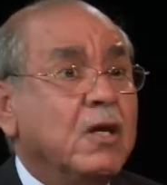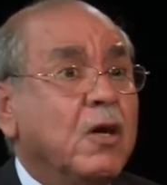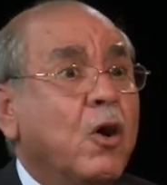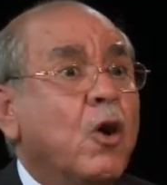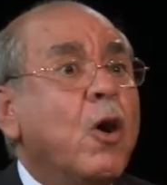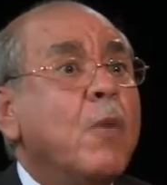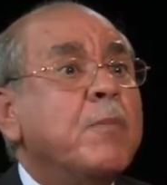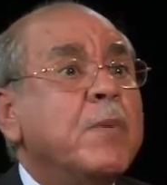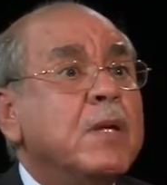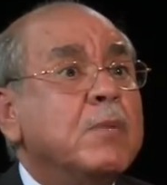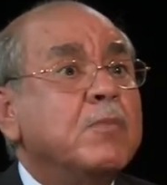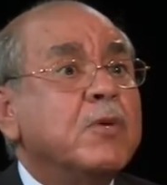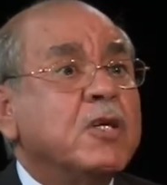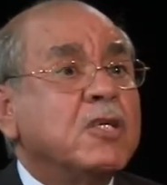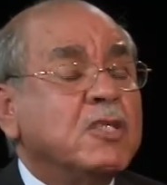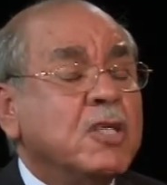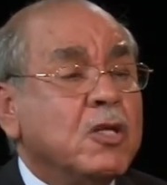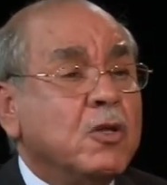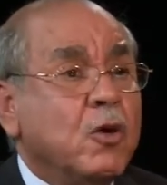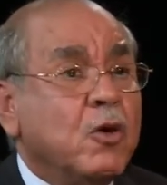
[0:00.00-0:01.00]
open
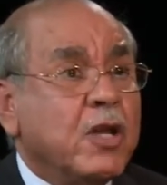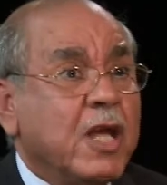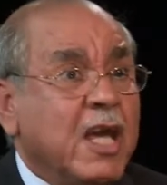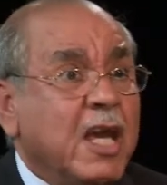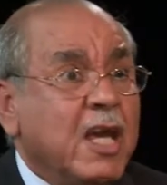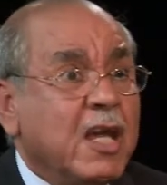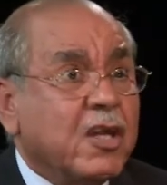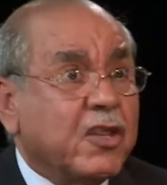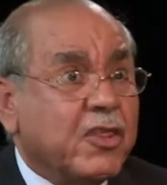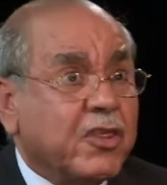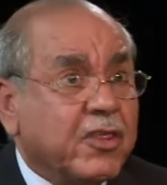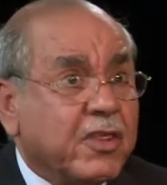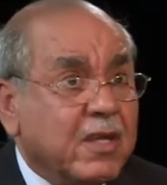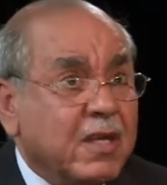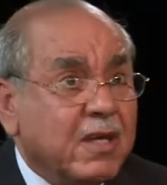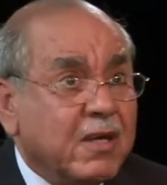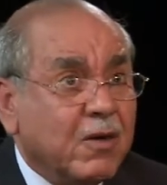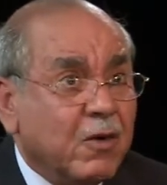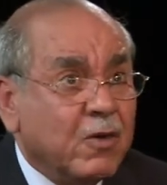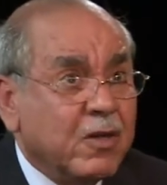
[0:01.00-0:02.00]
prison on earth,
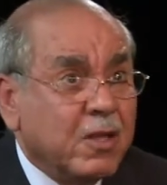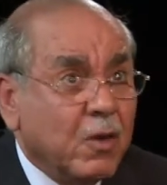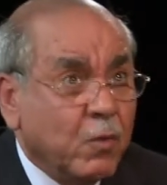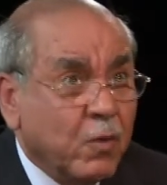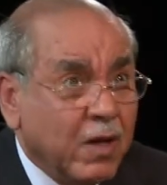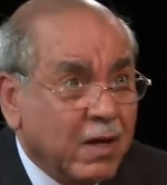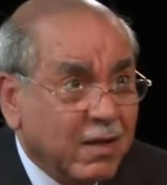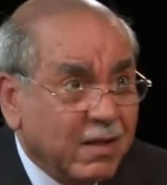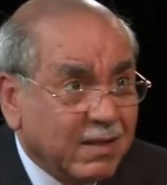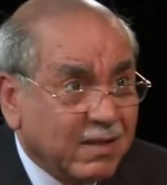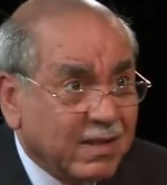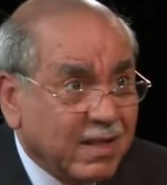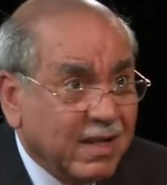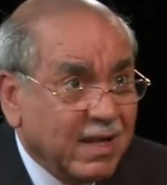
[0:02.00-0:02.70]
on the world.